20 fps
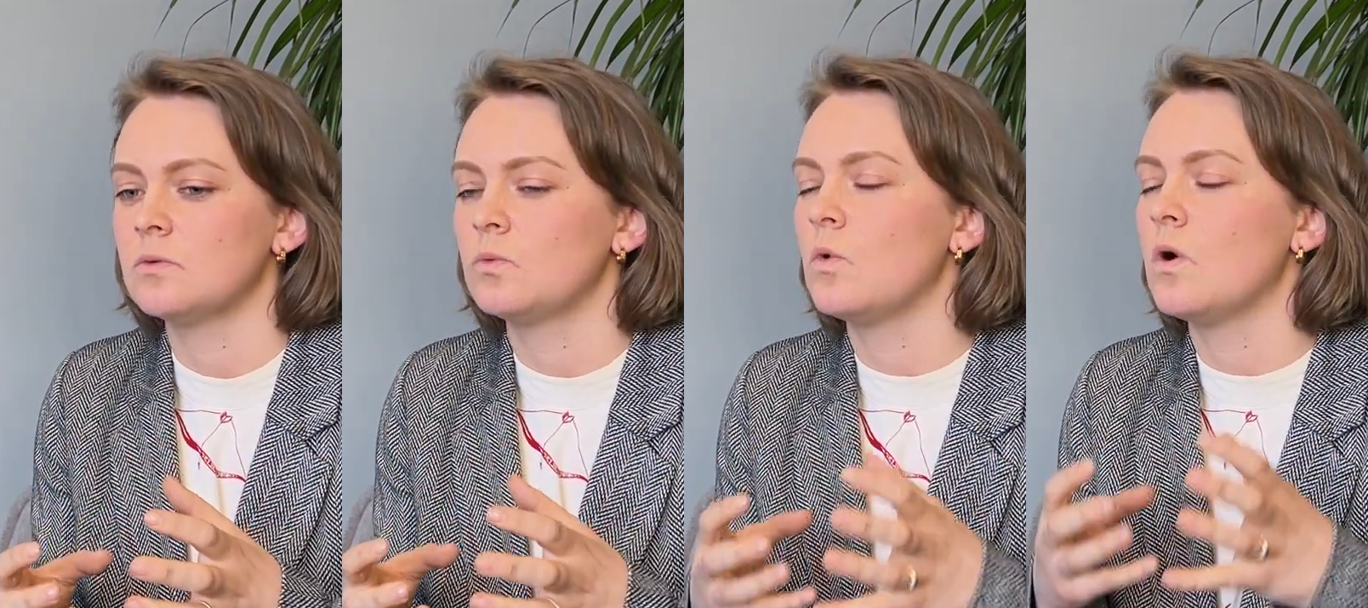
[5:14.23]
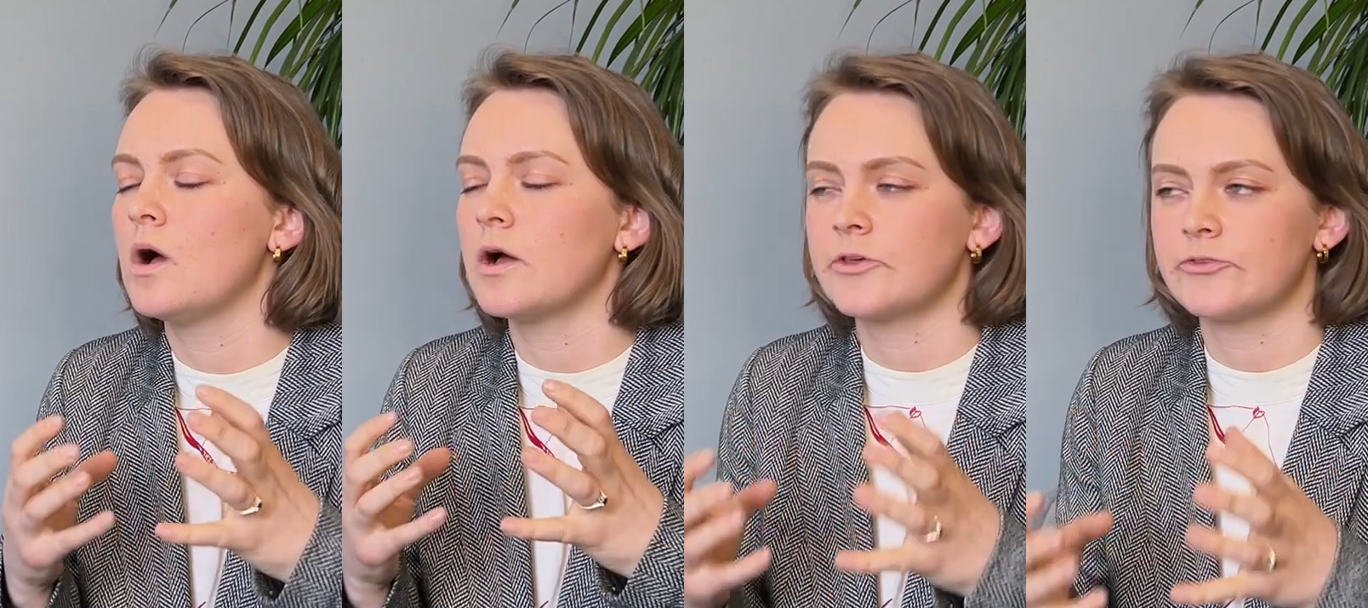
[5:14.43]

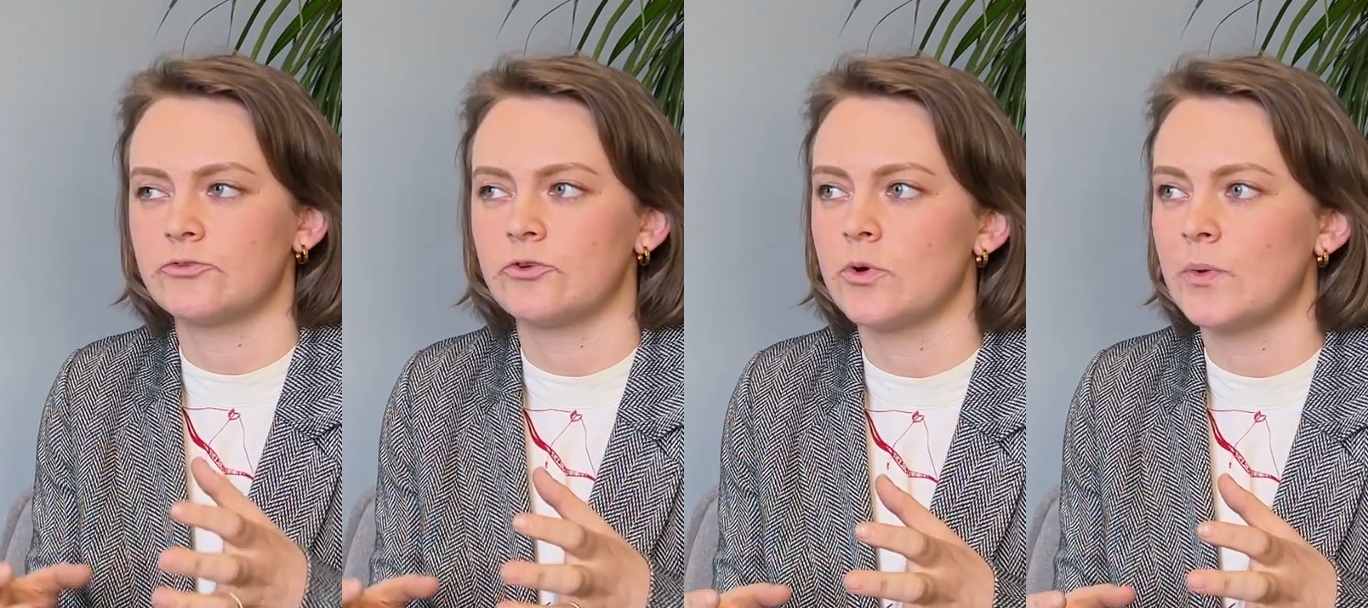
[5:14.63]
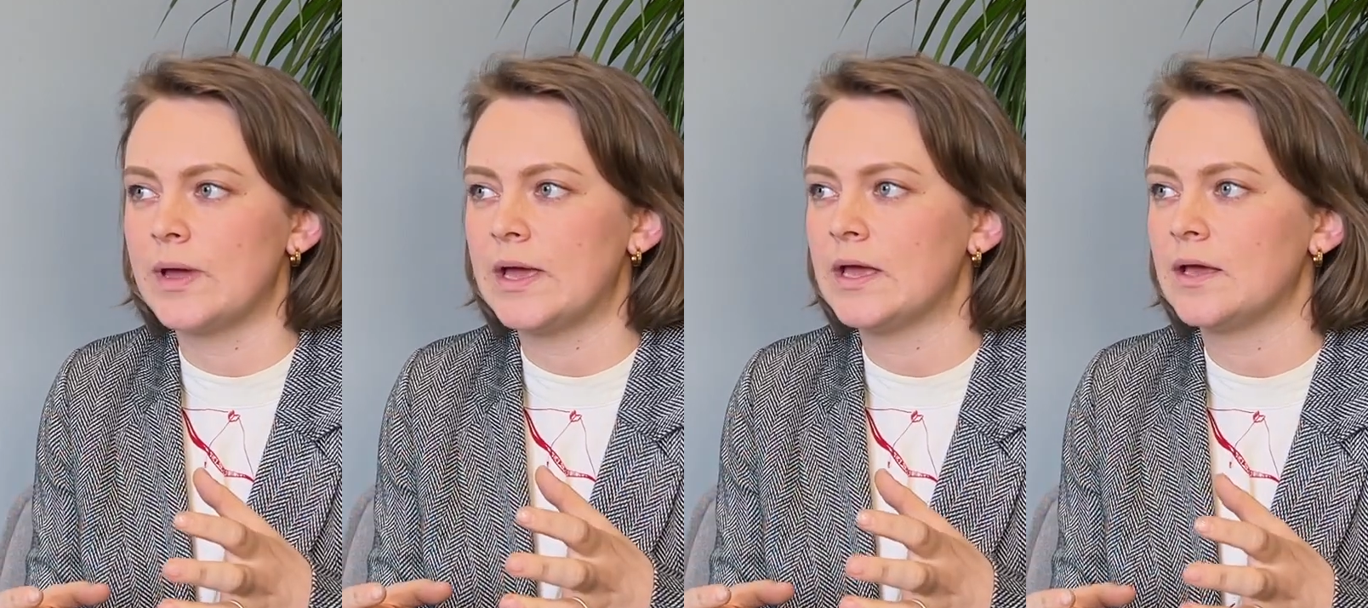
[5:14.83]
work
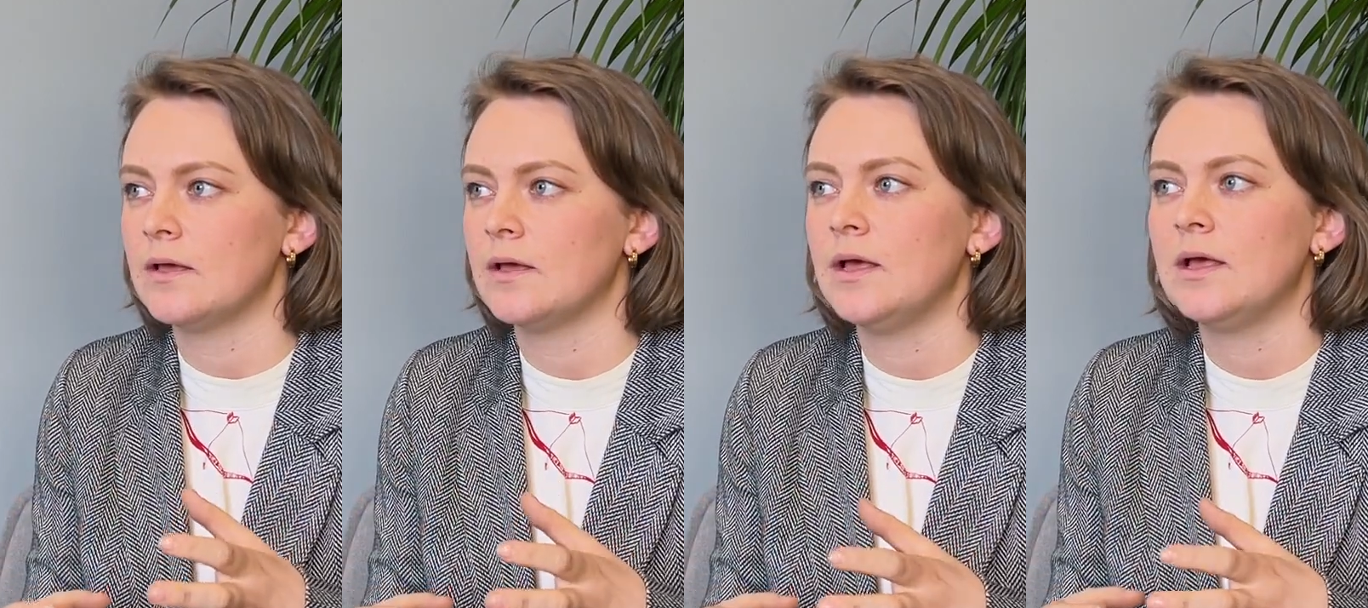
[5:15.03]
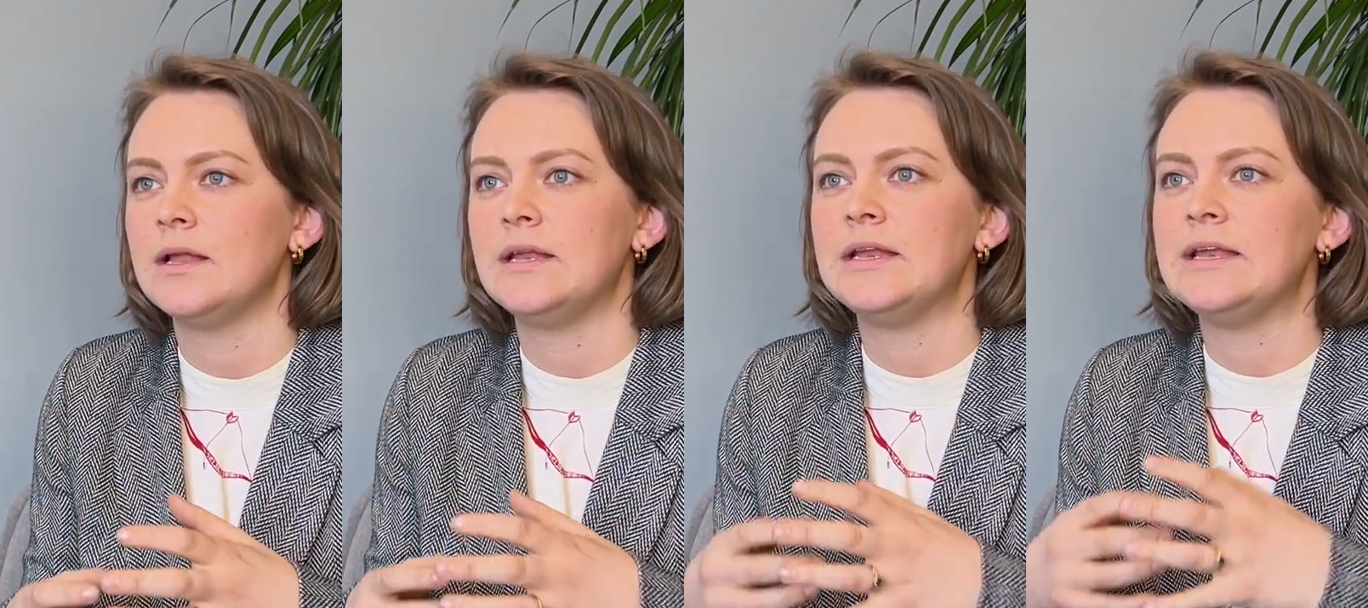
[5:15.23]
through
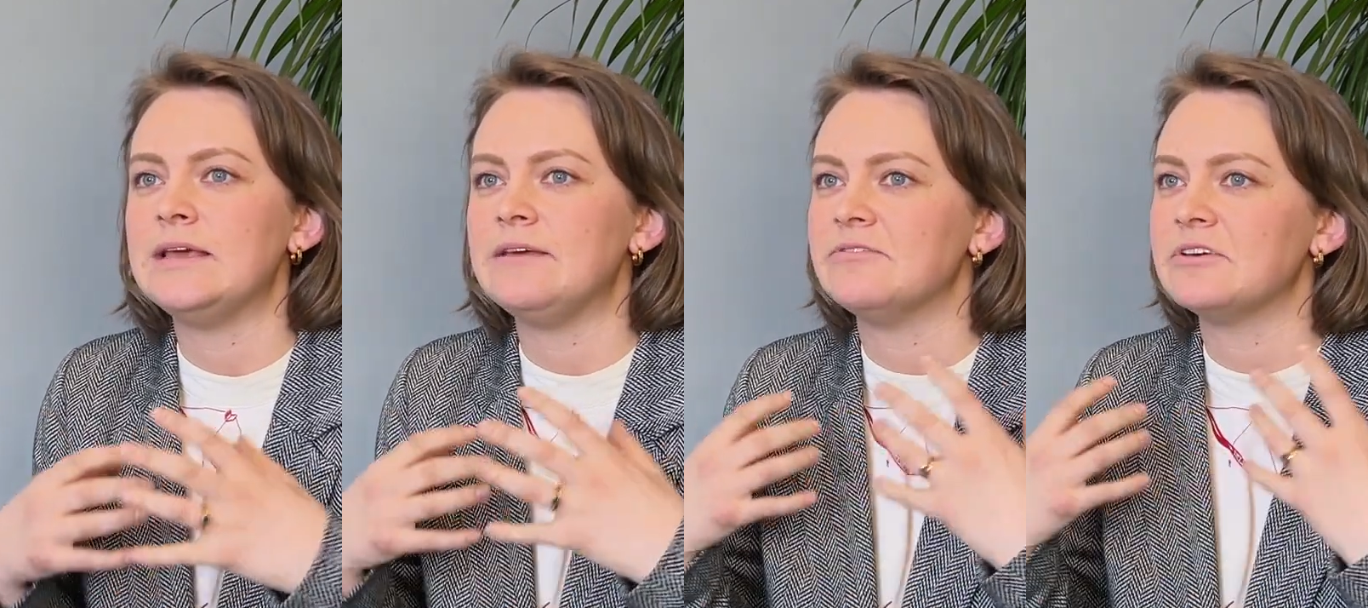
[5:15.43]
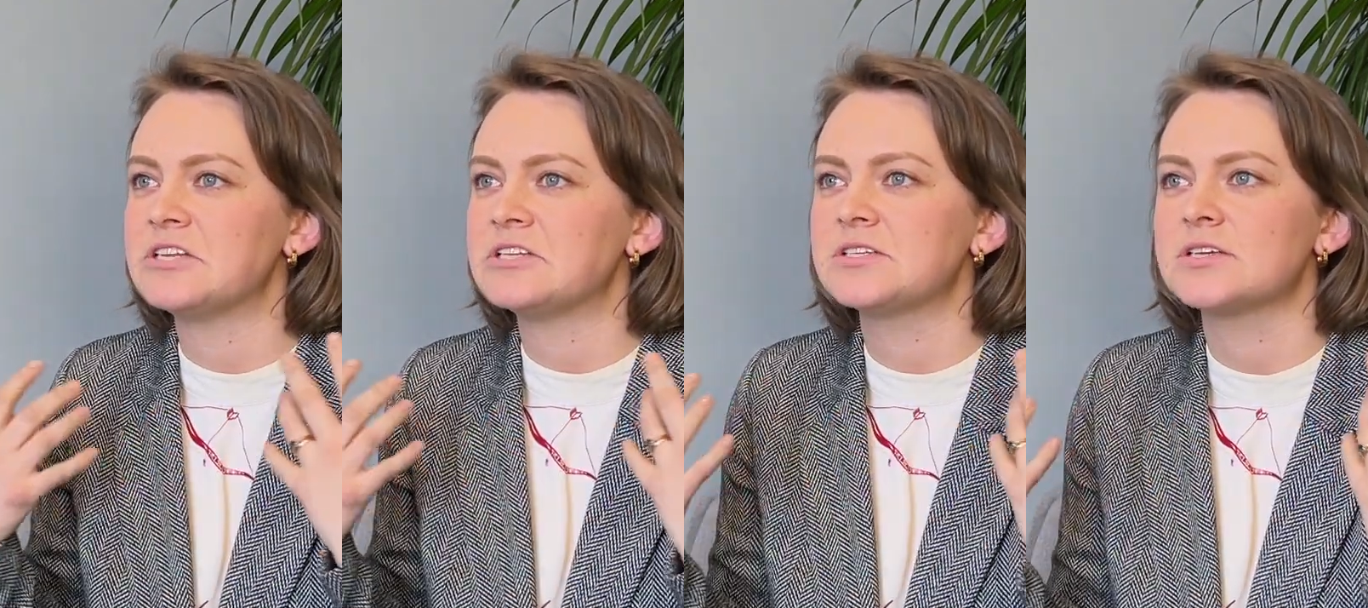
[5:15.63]
it,
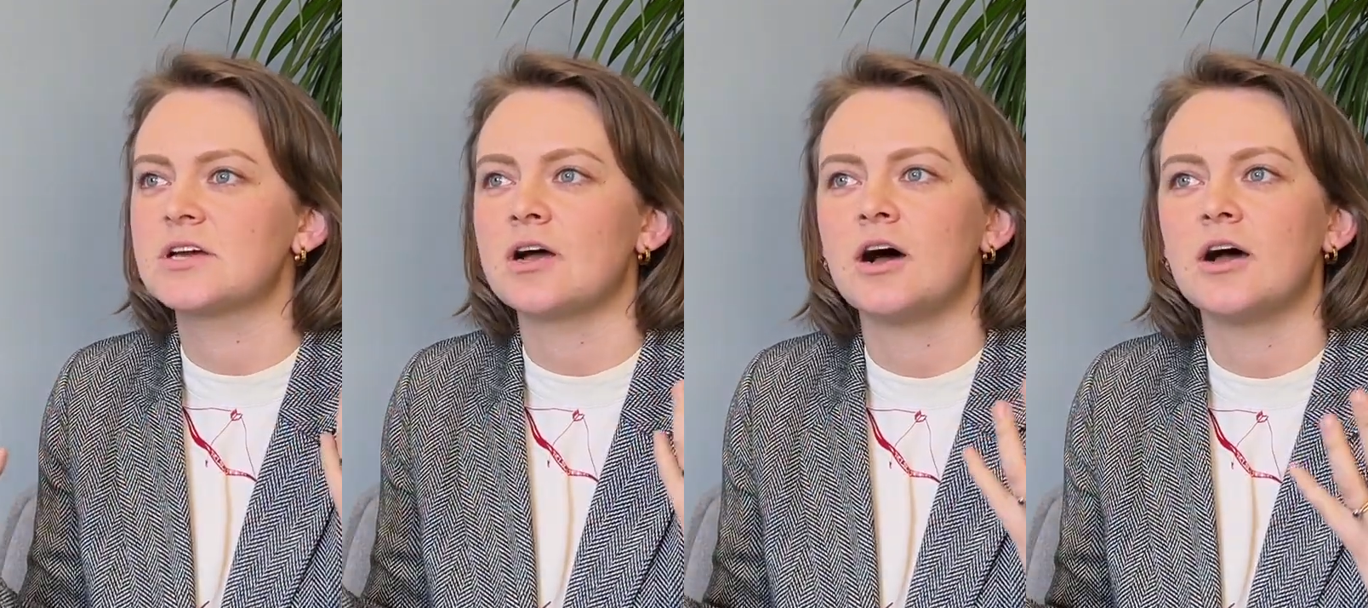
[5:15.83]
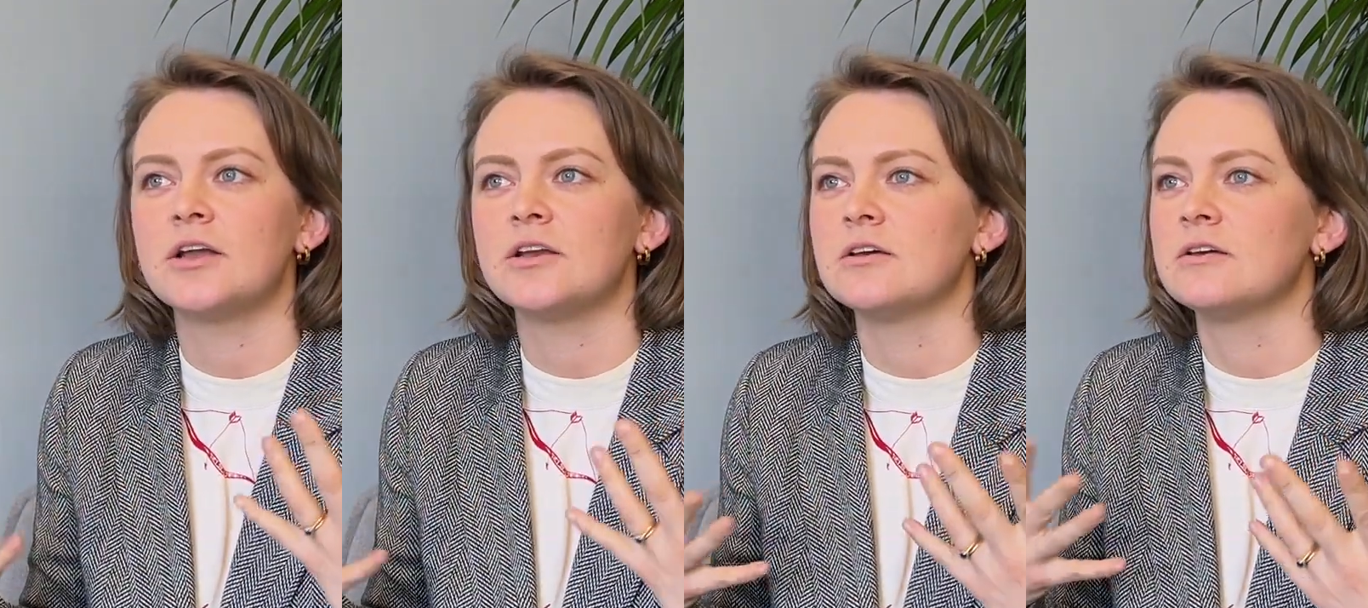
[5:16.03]
leave it to
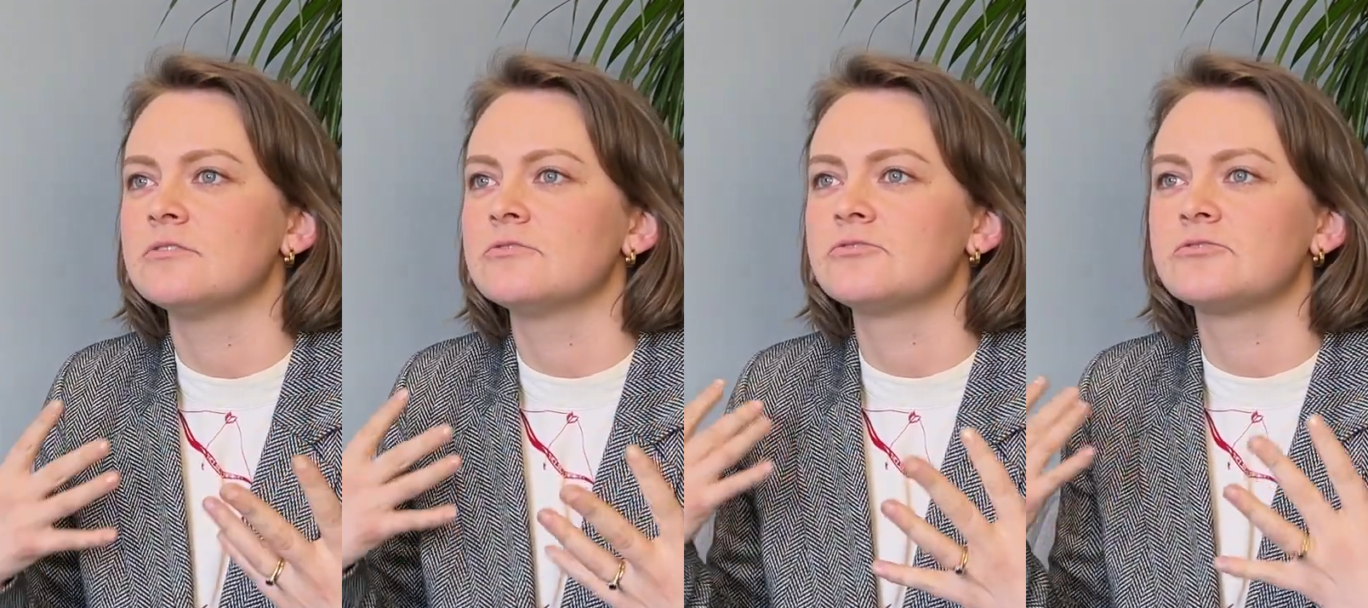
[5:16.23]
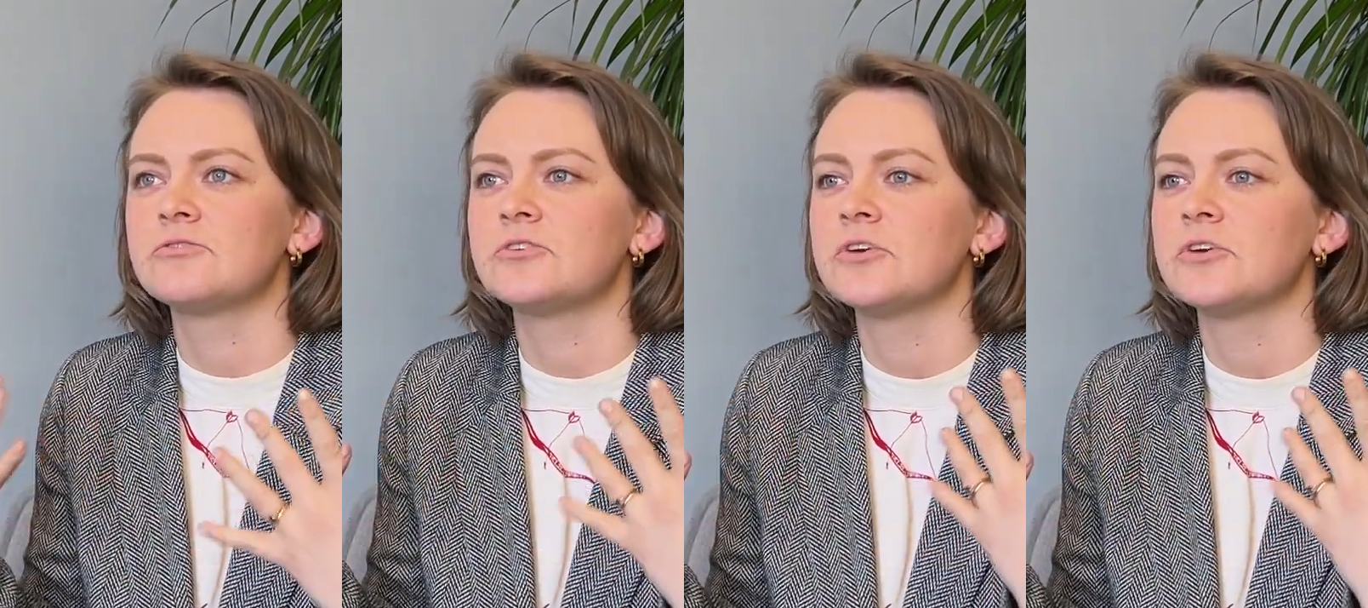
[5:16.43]
kind of,